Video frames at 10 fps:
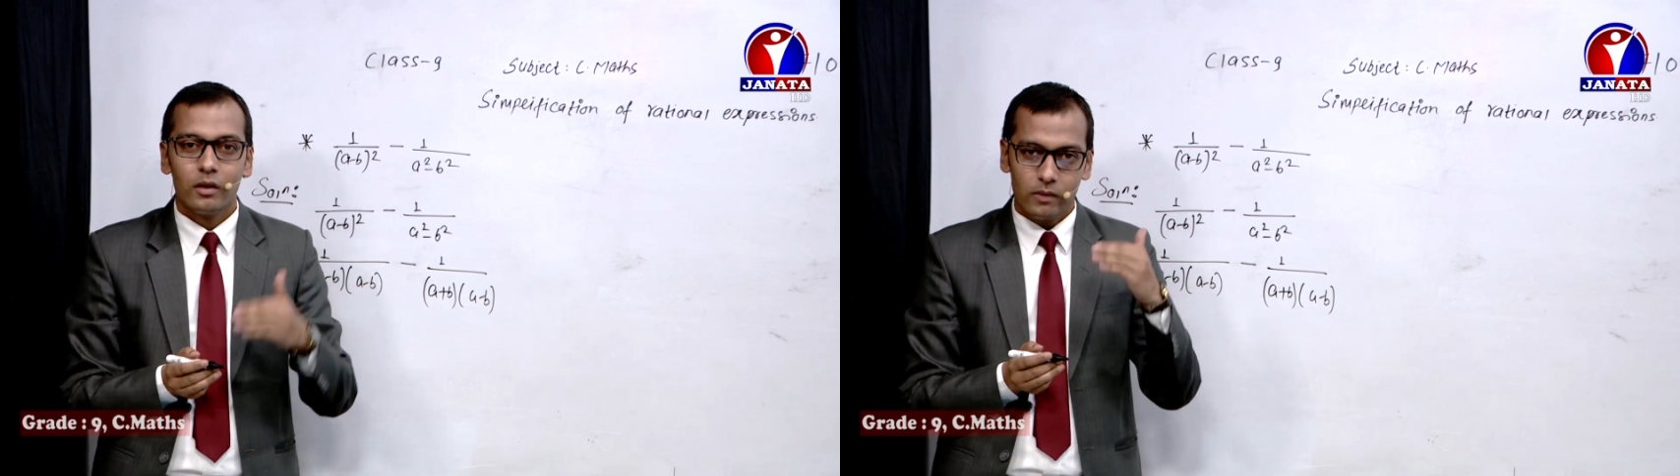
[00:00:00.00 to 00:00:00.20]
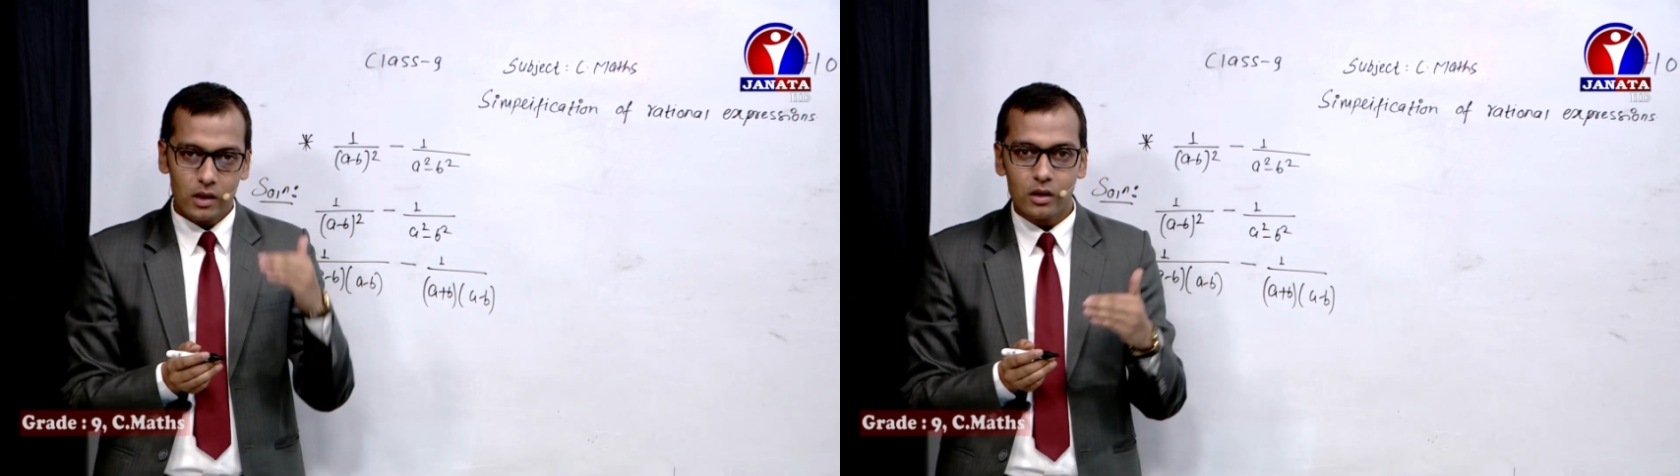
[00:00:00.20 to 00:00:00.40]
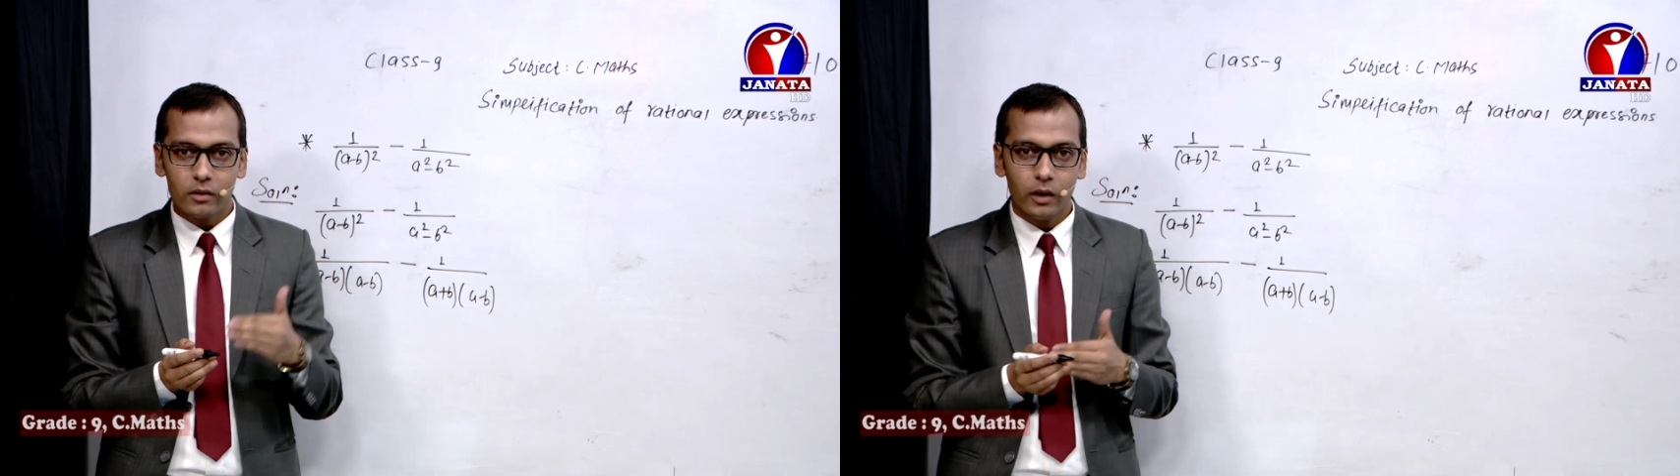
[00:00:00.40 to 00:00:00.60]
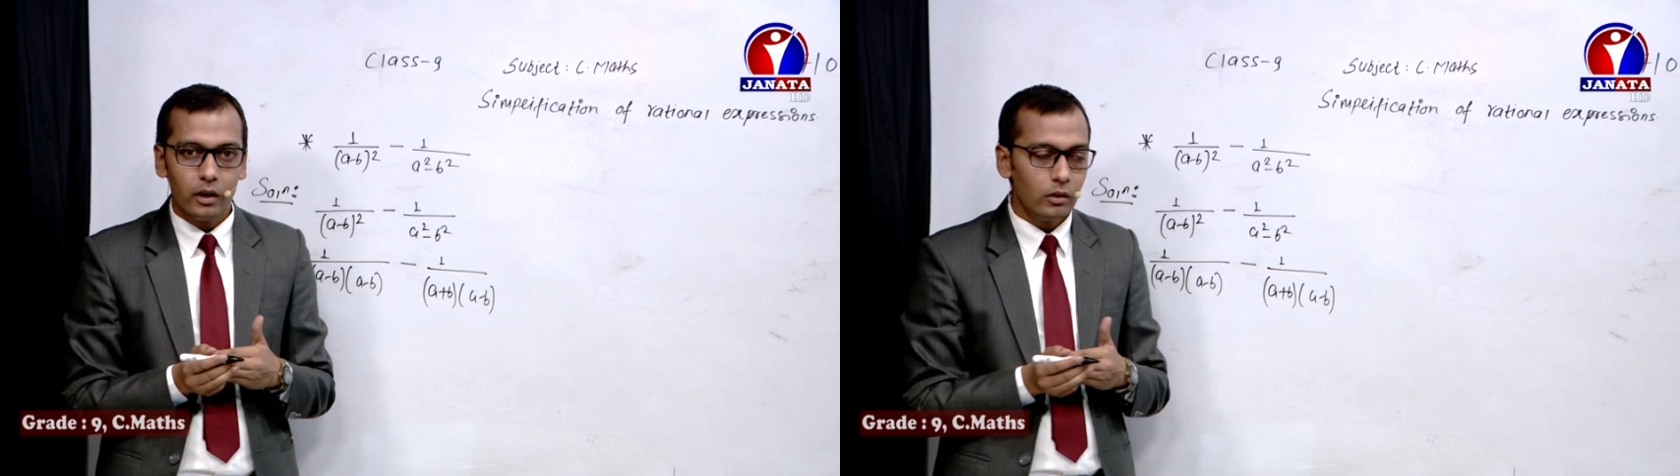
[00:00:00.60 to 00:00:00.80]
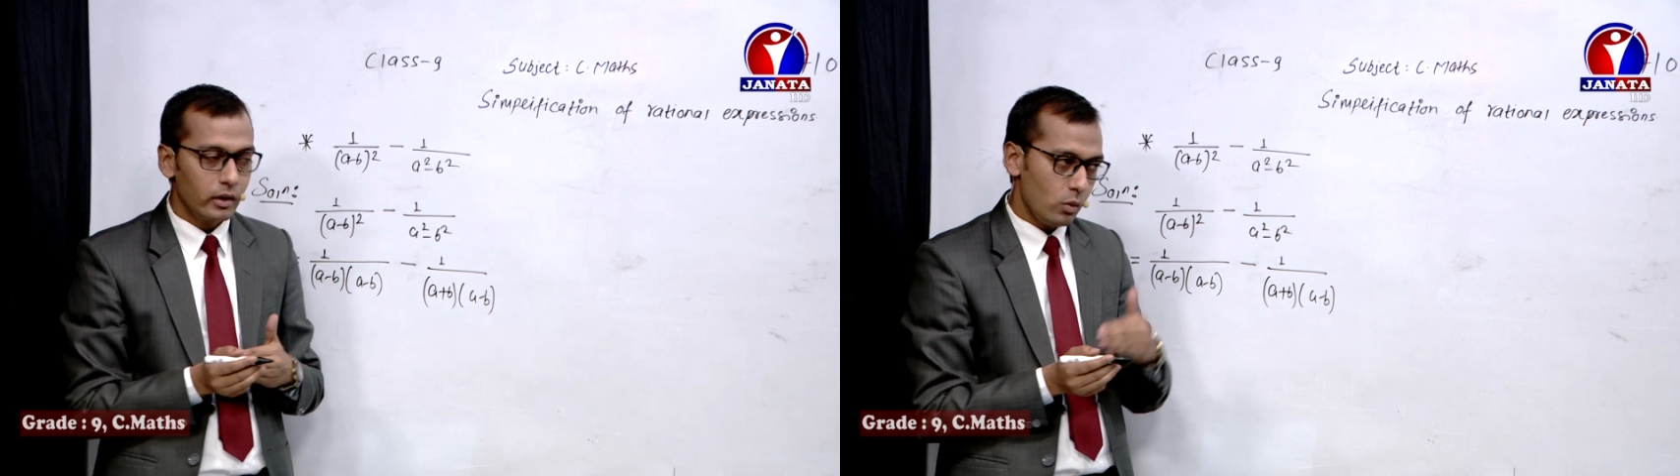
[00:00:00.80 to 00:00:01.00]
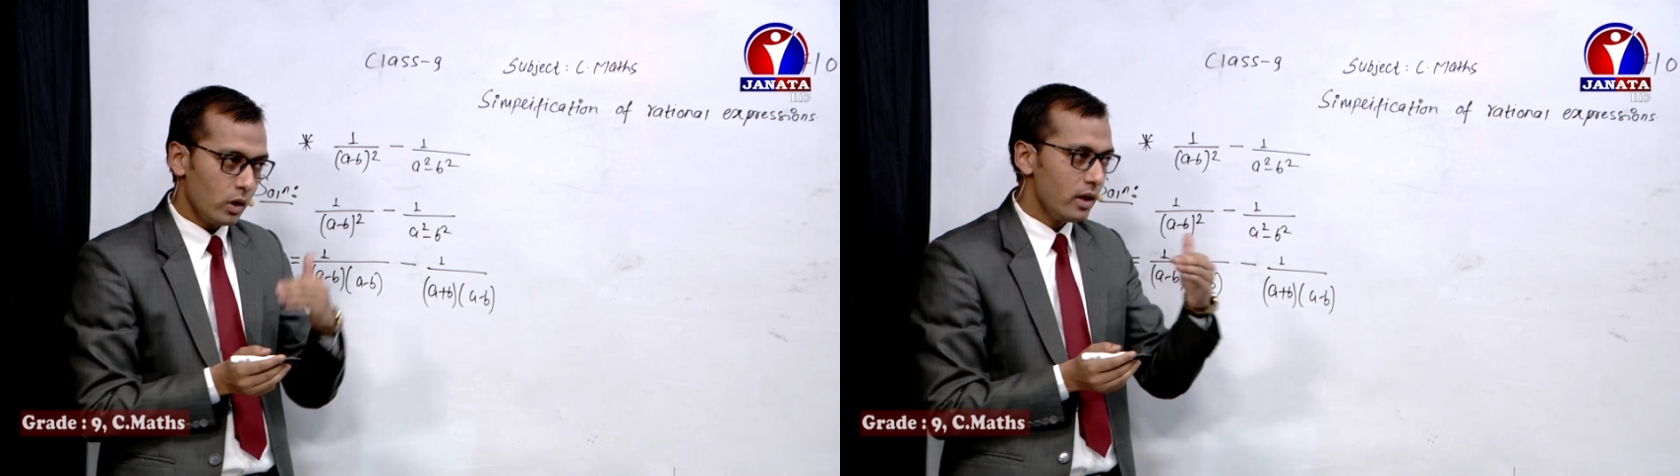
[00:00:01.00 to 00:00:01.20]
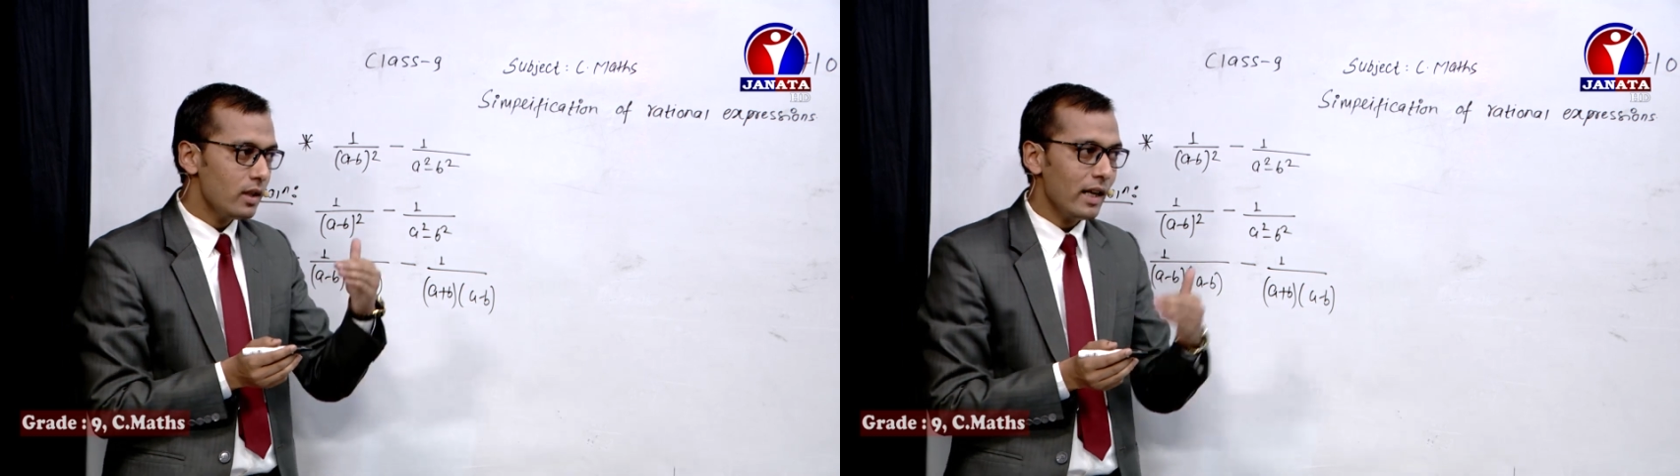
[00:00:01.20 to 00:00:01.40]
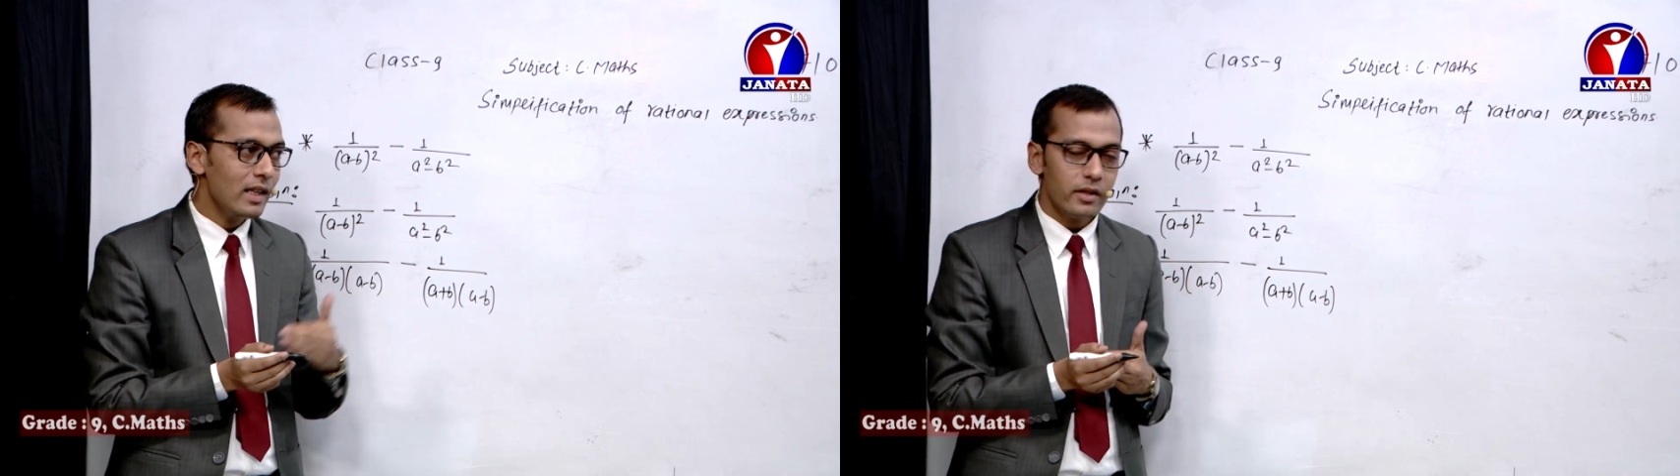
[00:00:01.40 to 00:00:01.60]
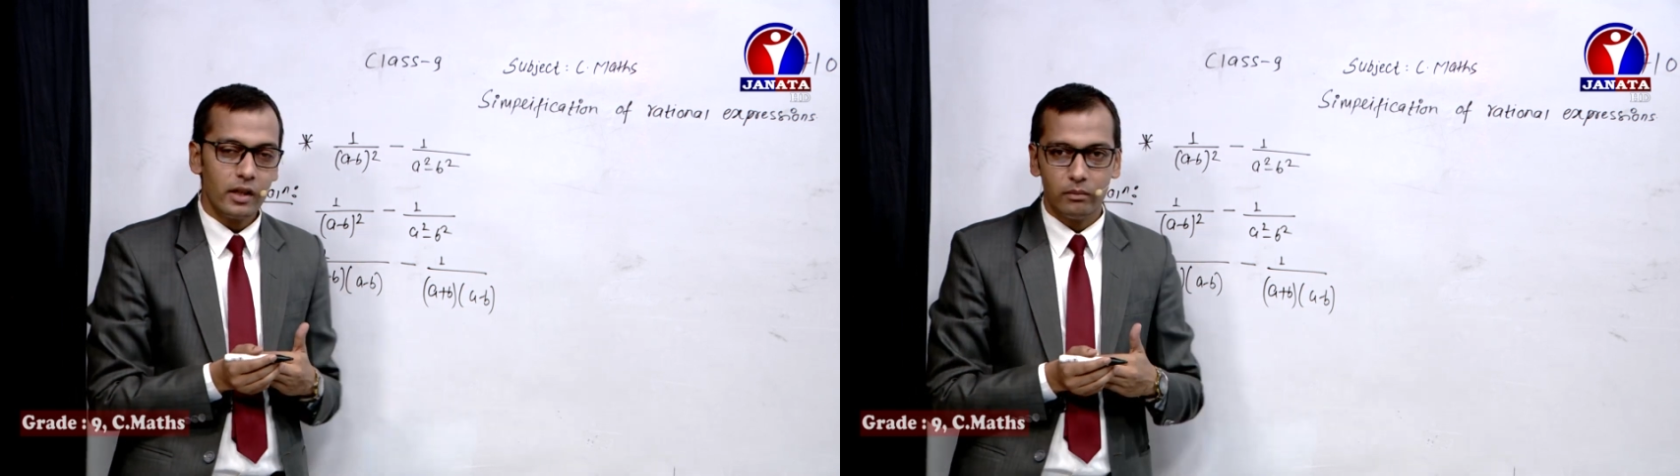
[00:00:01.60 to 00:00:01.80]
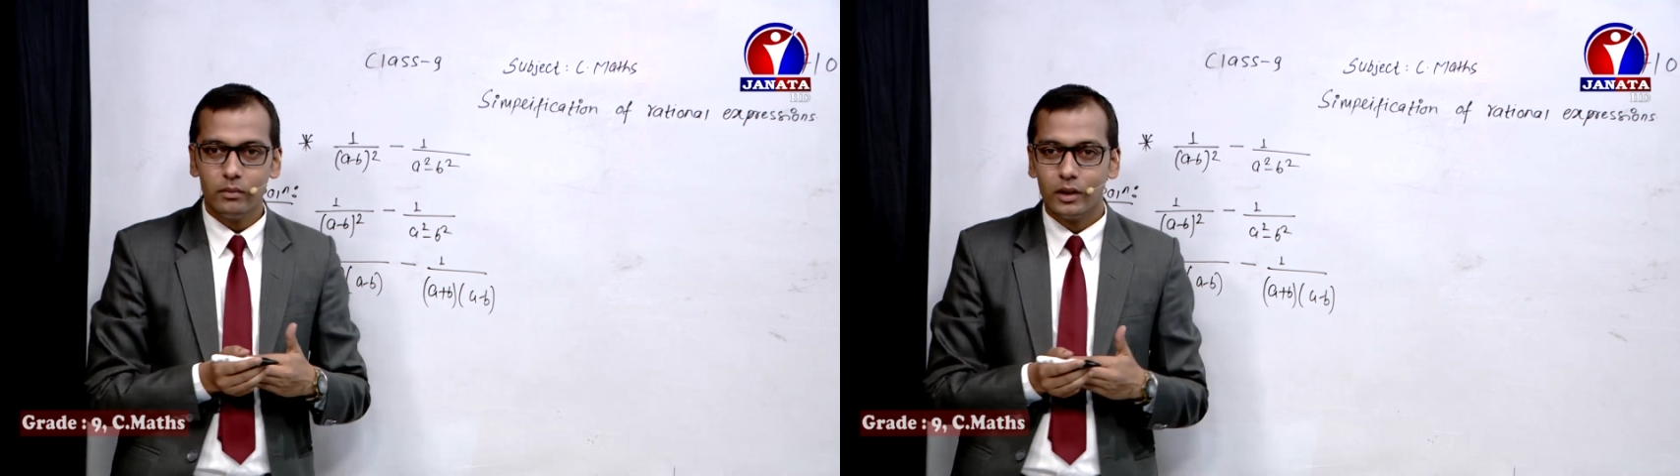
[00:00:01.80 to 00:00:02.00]
first of all, what is
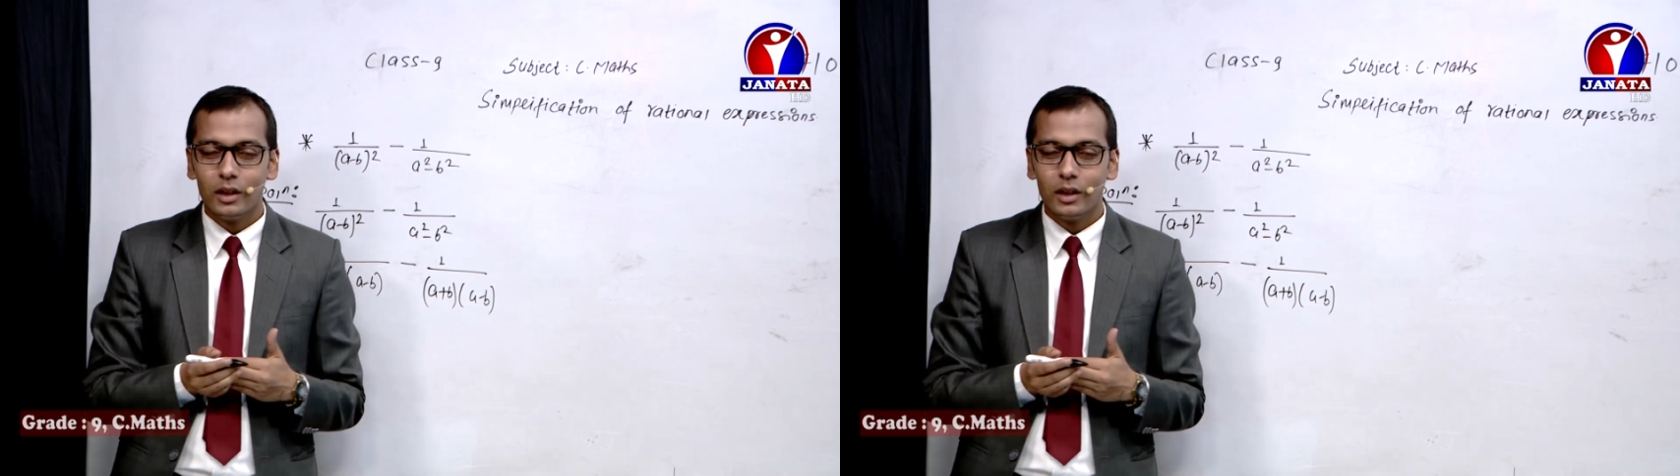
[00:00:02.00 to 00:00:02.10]
LCM?